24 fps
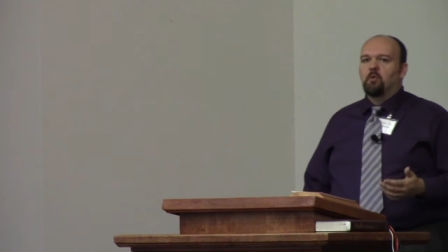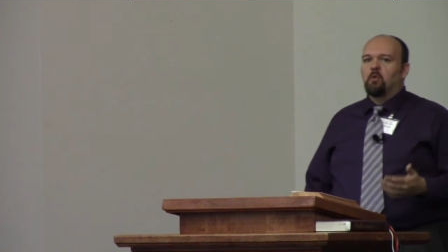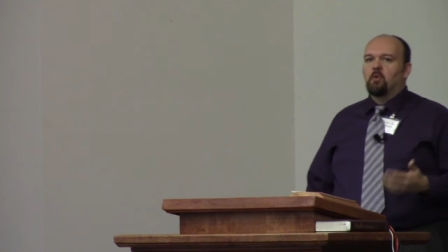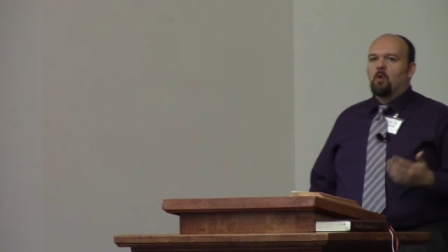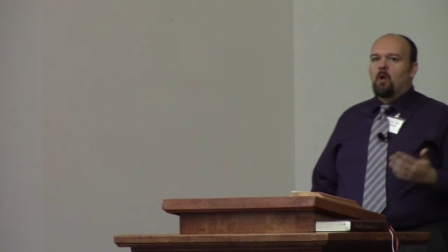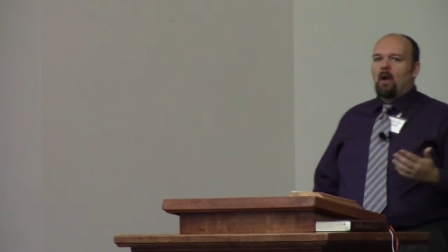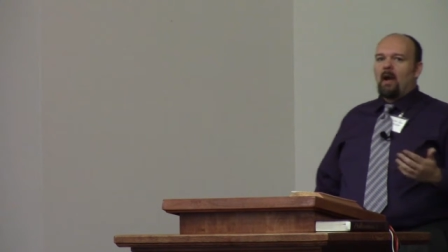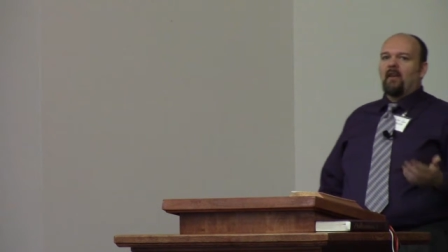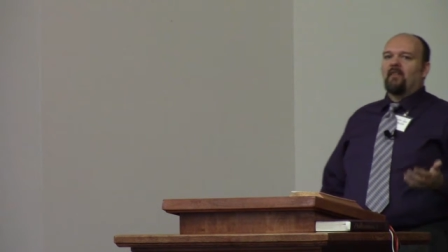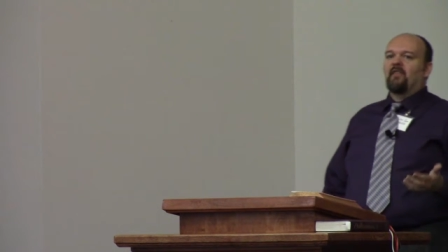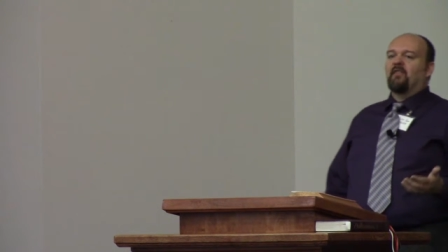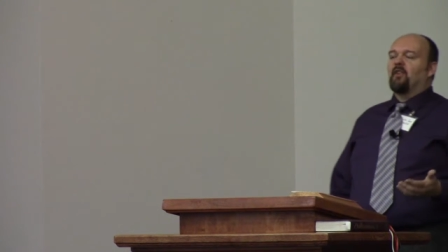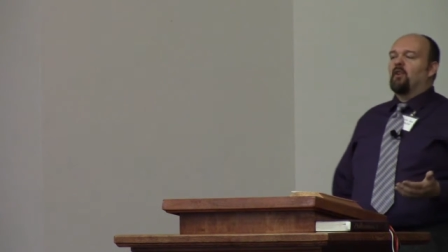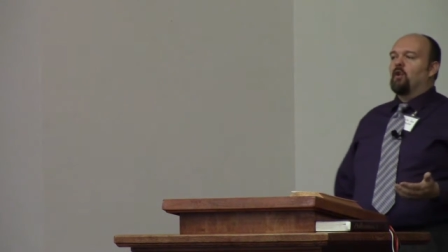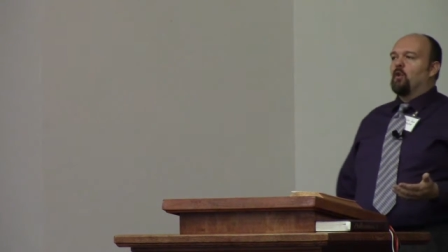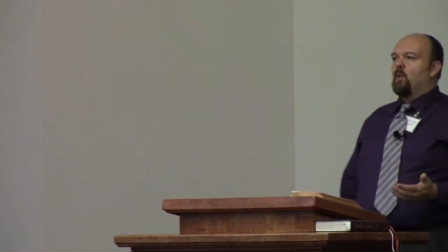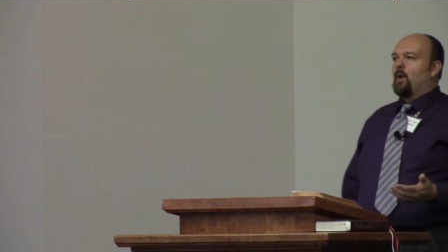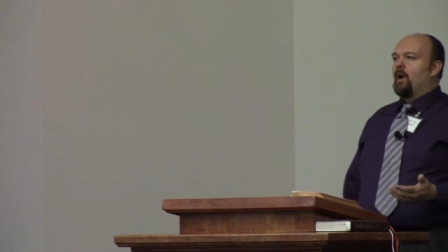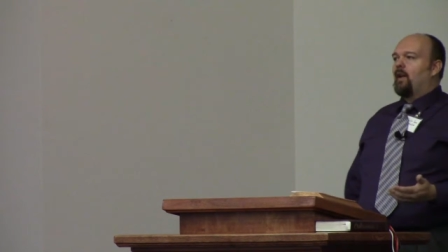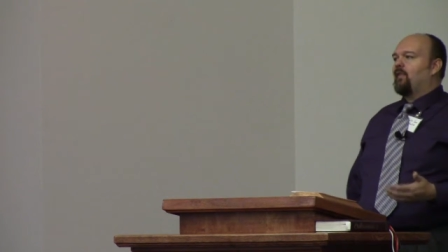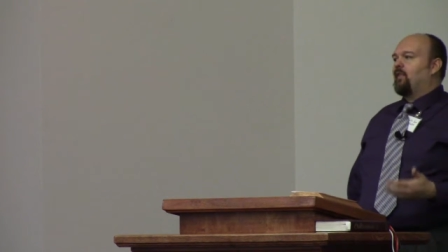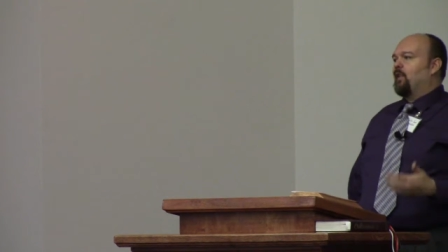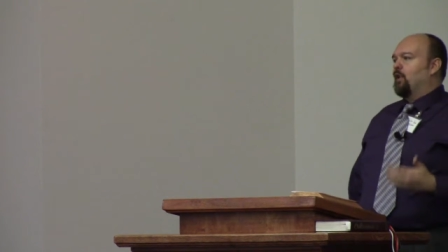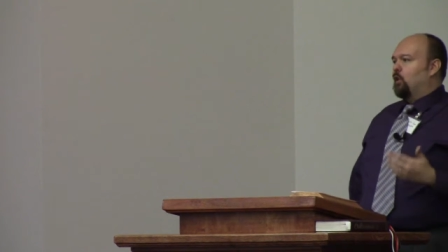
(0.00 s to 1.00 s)
wrestle
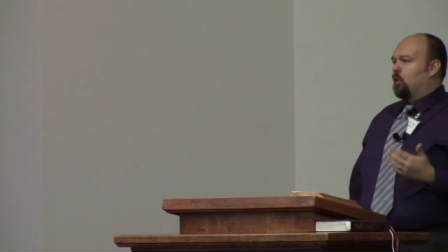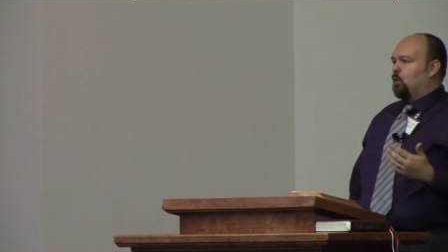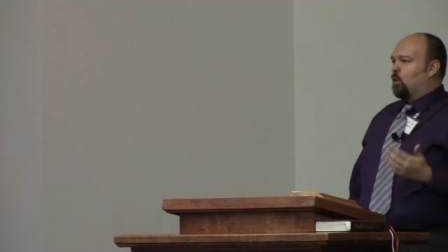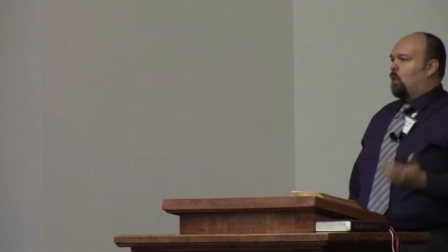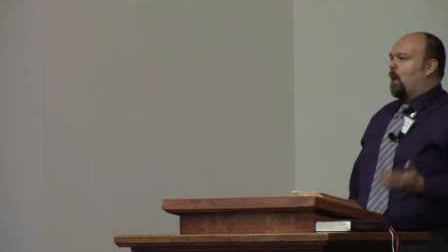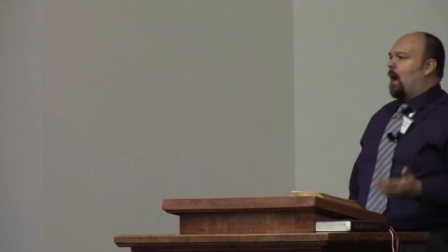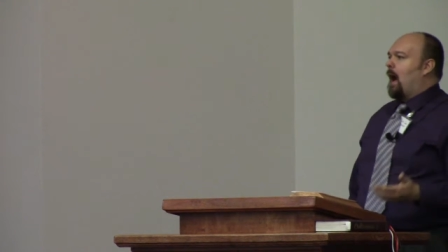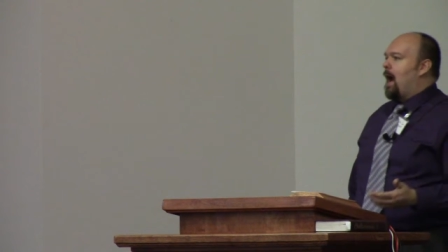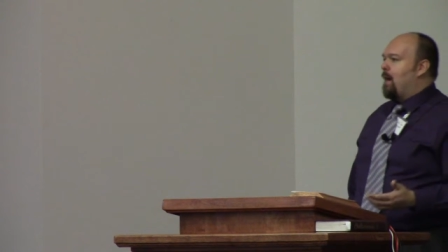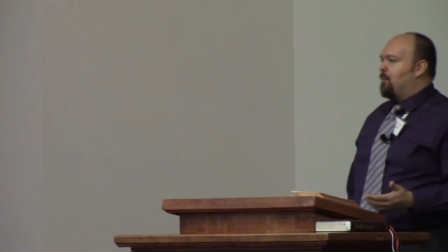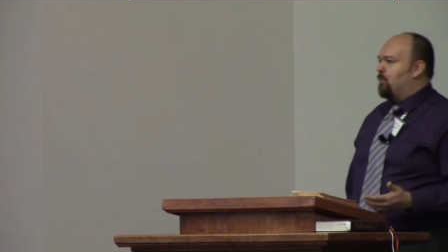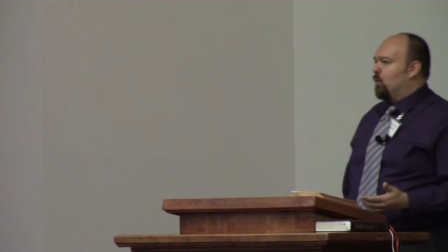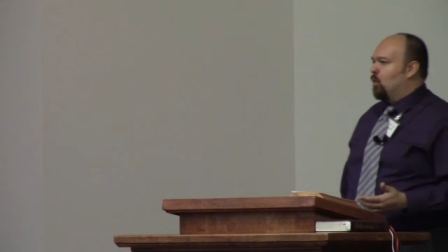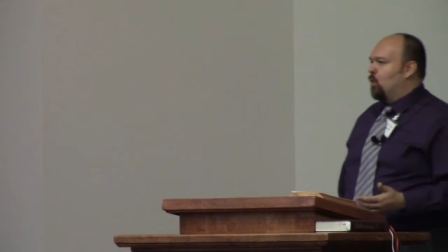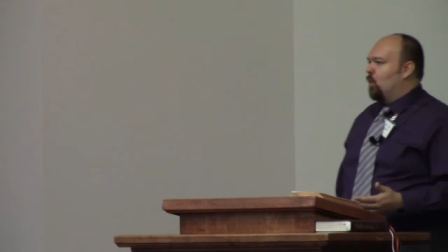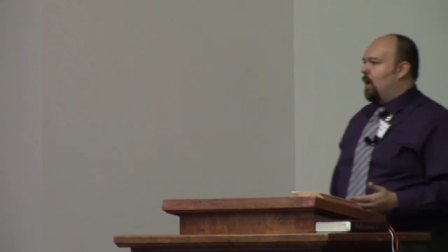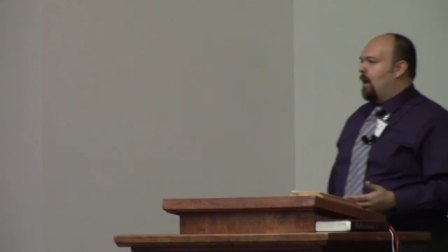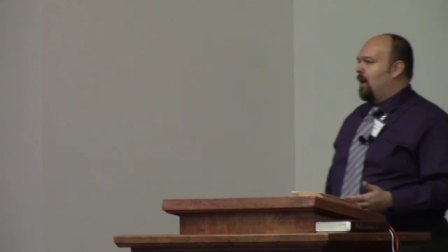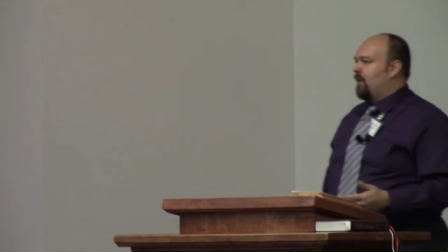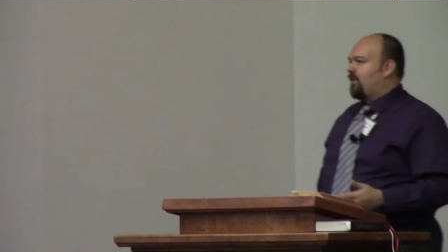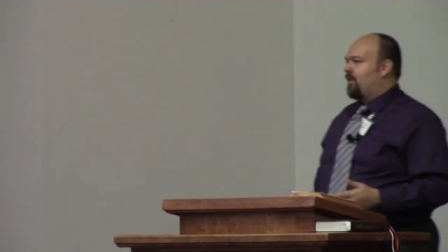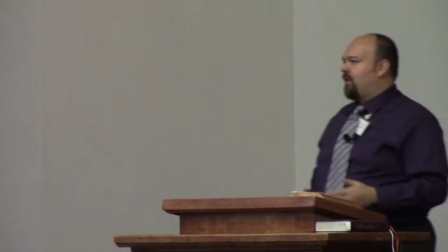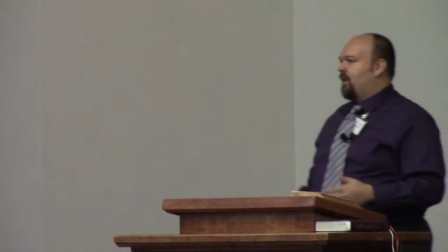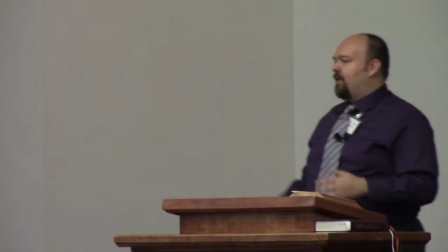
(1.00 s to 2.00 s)
with and grapple
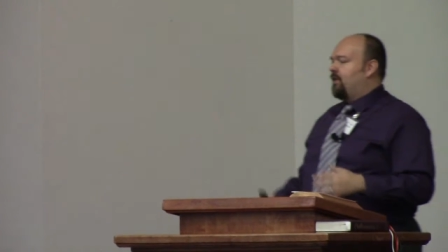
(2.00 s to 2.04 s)
with,